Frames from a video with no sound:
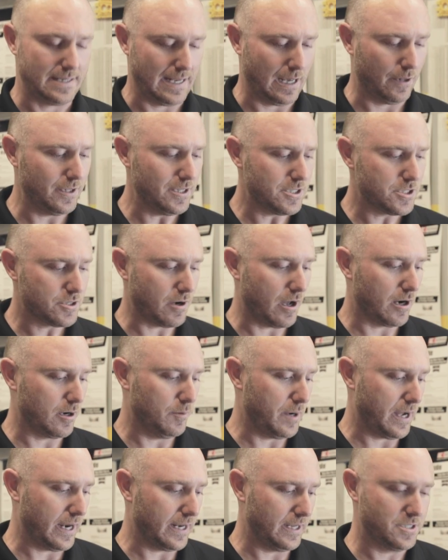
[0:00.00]
Now this throttle
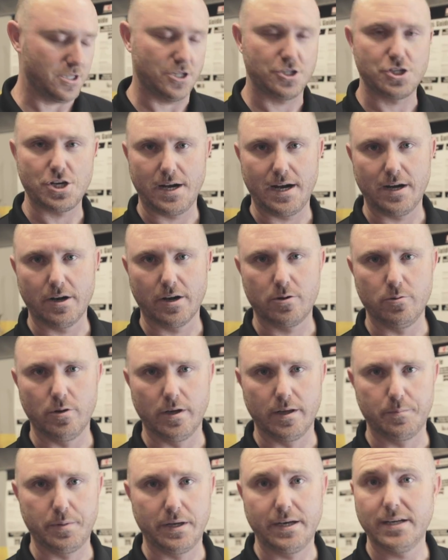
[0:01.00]
body is a generic
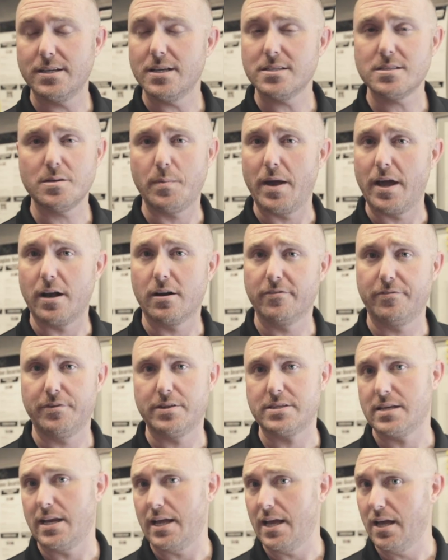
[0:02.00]
one, but it doesn't matter if
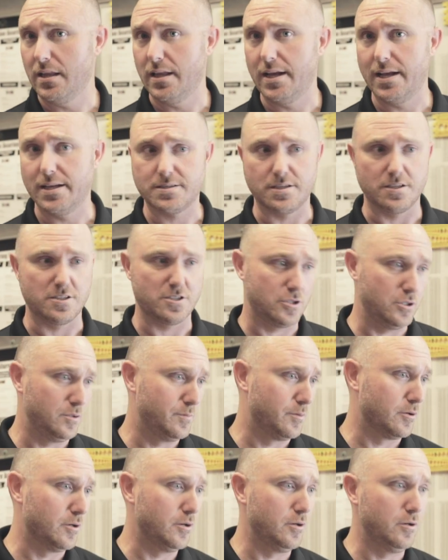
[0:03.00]
it's an LS, a
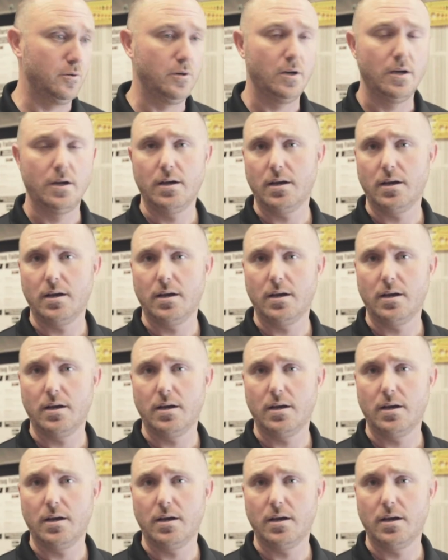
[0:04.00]
Subaru,